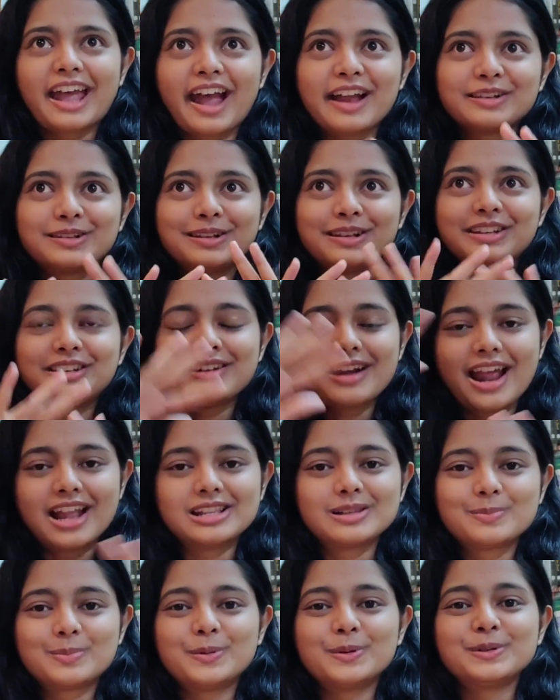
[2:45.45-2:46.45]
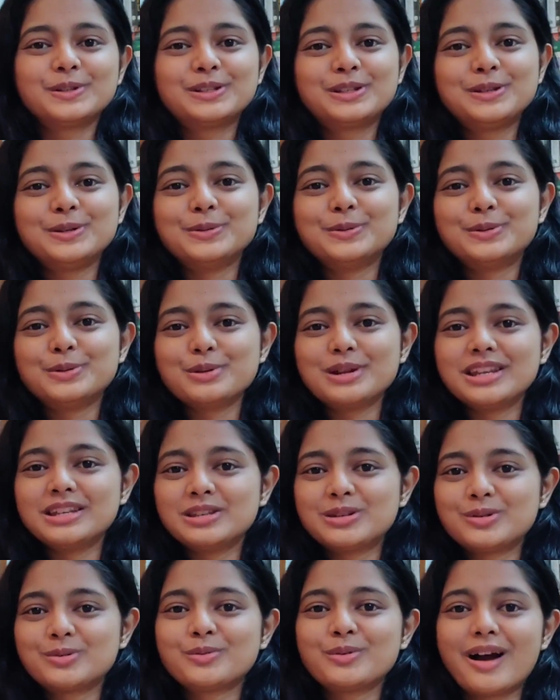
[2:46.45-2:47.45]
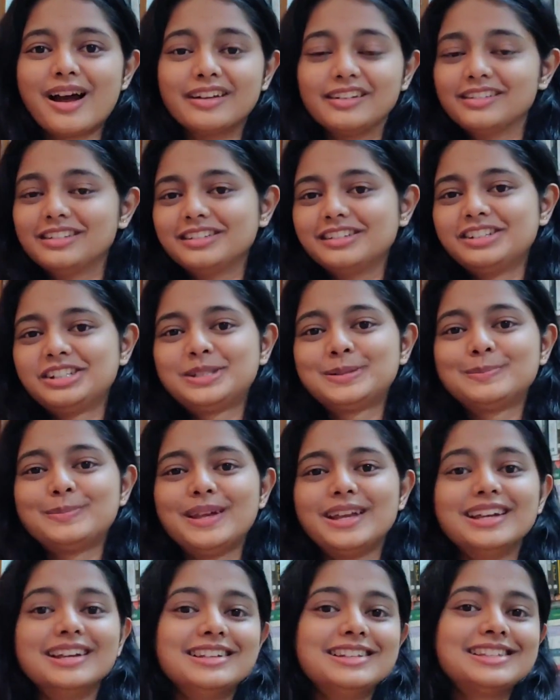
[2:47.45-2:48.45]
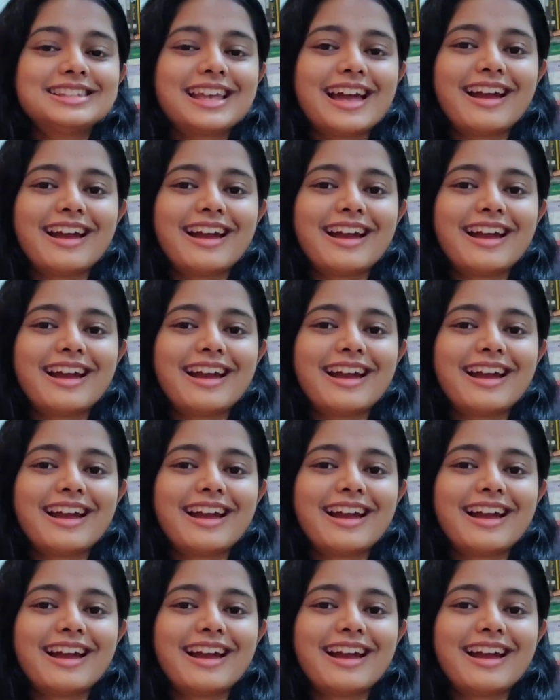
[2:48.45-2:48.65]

actually transports you into another space.